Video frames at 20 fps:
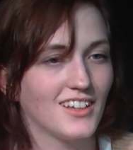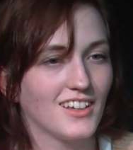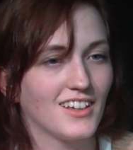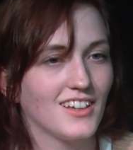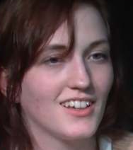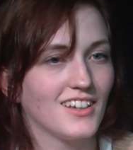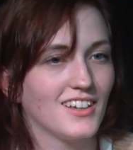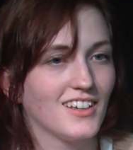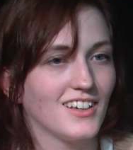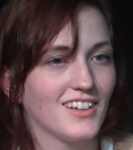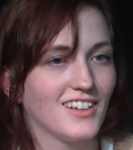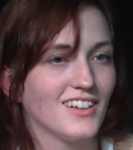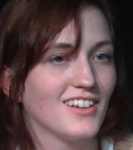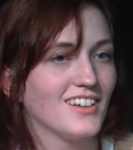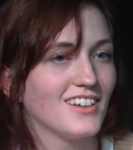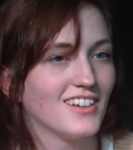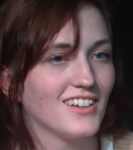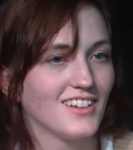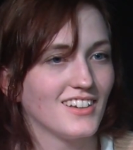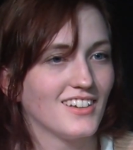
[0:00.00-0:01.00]

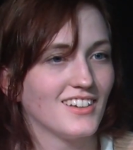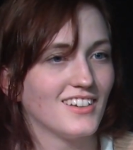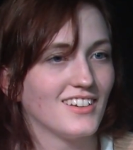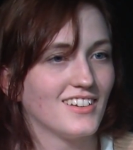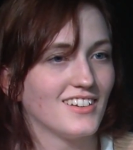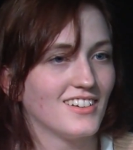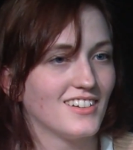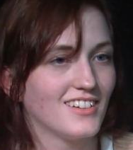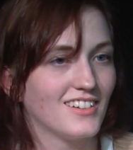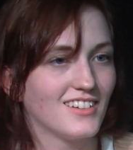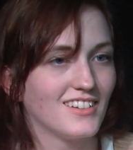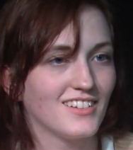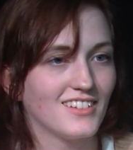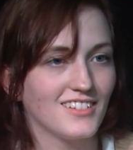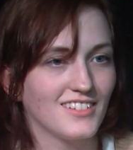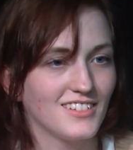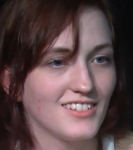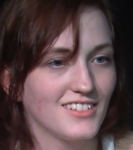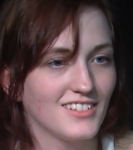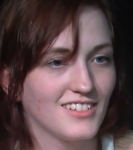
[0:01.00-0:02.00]

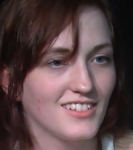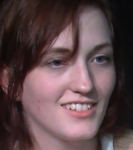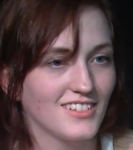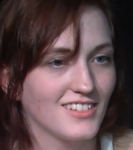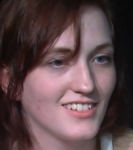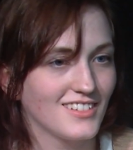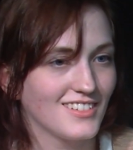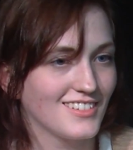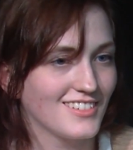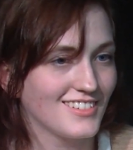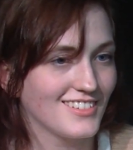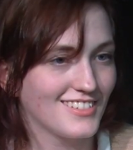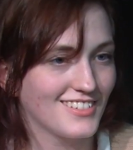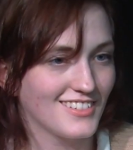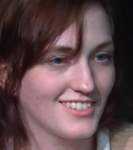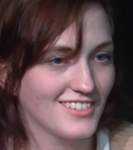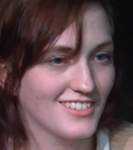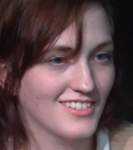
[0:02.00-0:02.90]
Nobody speaks.